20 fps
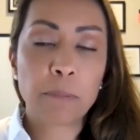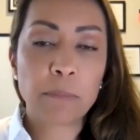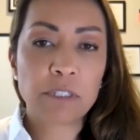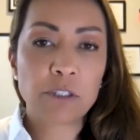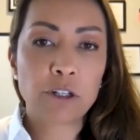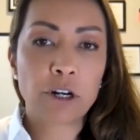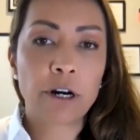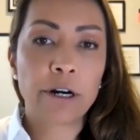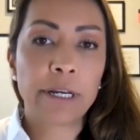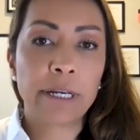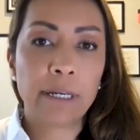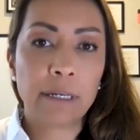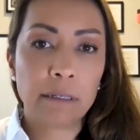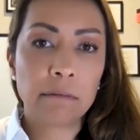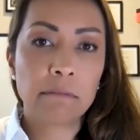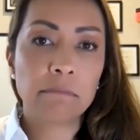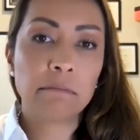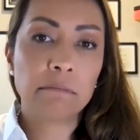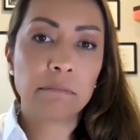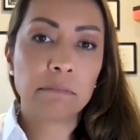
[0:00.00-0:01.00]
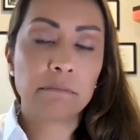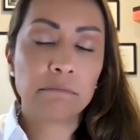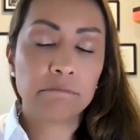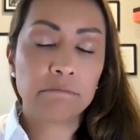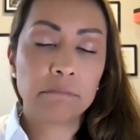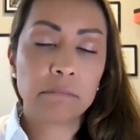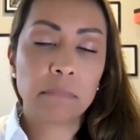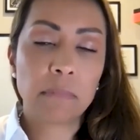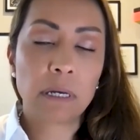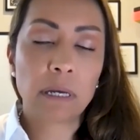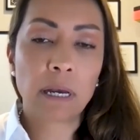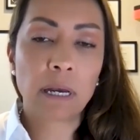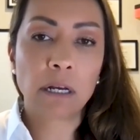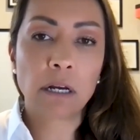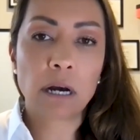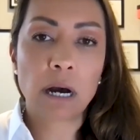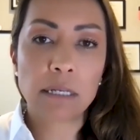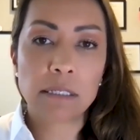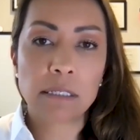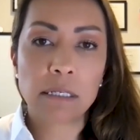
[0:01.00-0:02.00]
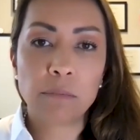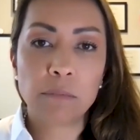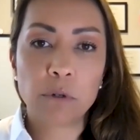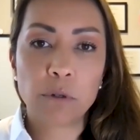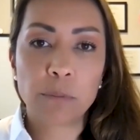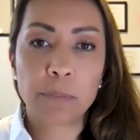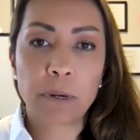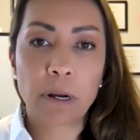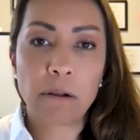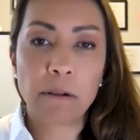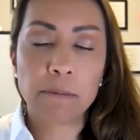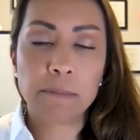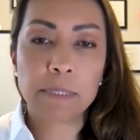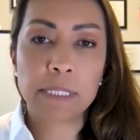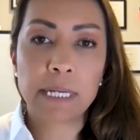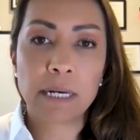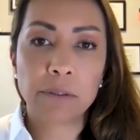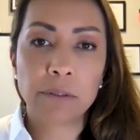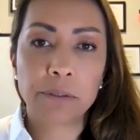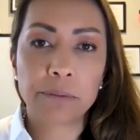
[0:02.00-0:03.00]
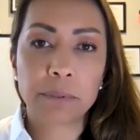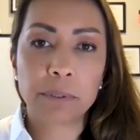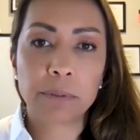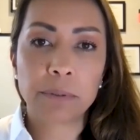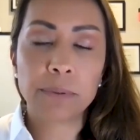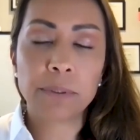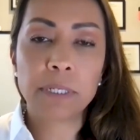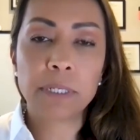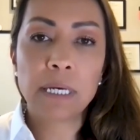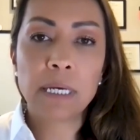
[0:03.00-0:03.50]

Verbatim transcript: starting and causing more problems down the road.